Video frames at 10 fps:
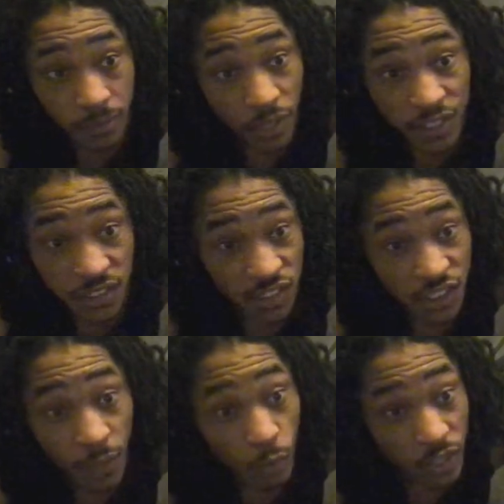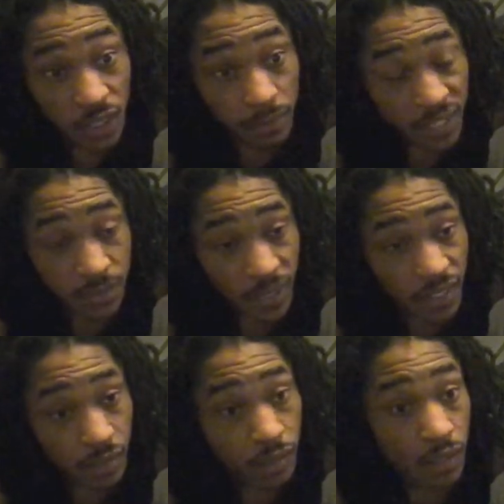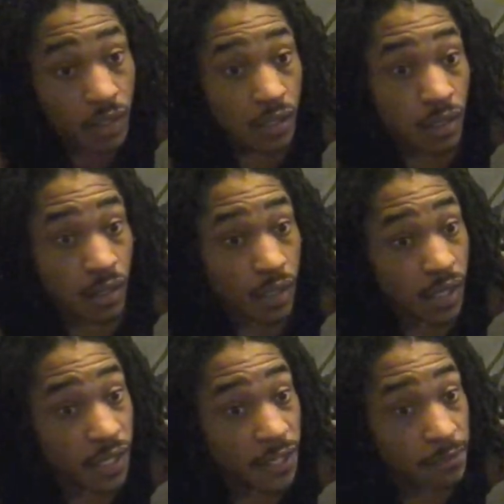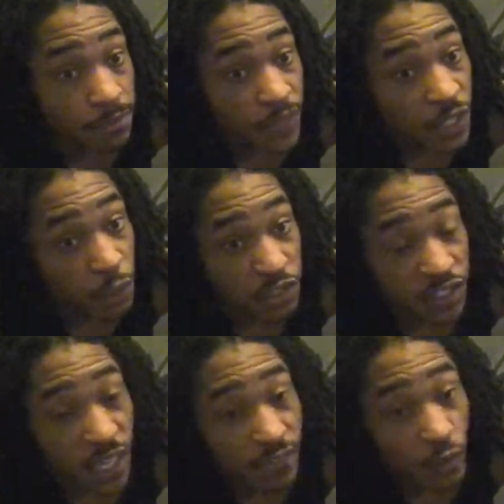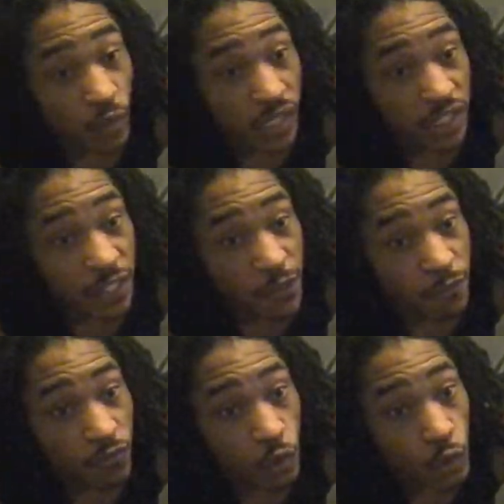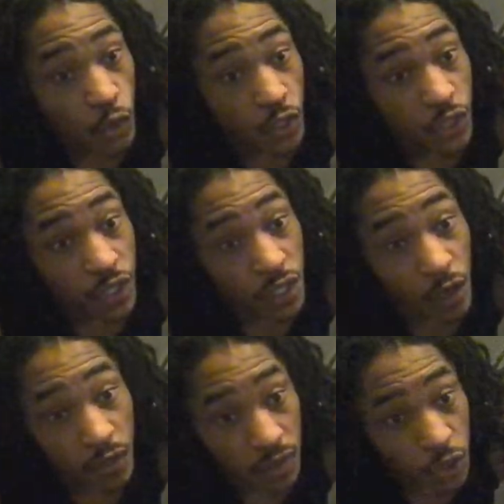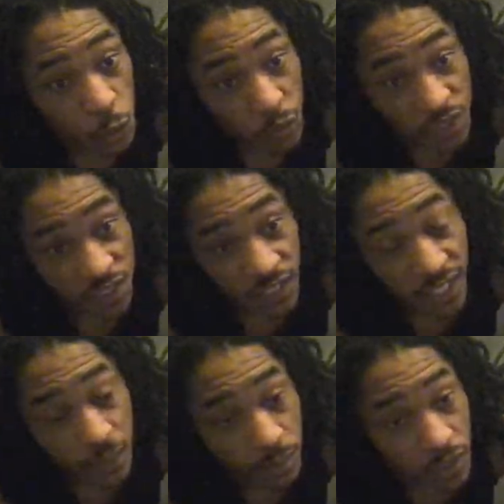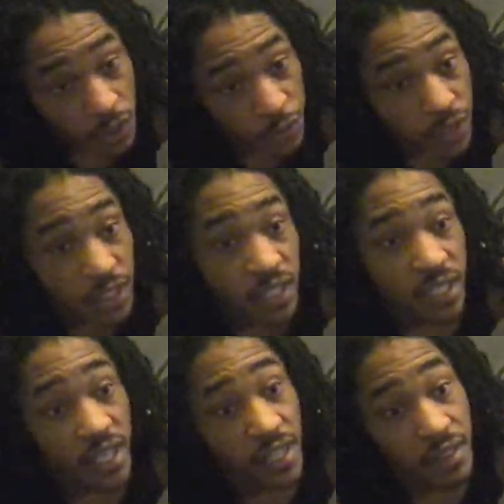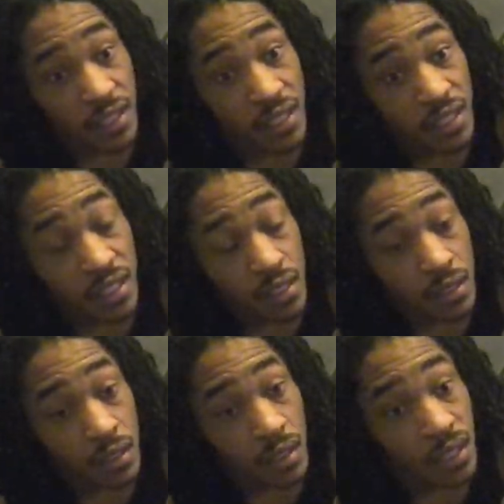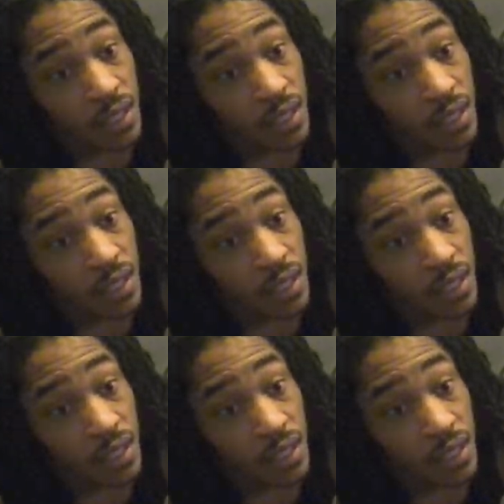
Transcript: The boss is just a really big spider, and you just have to watch out for all the little ones because they explode, and then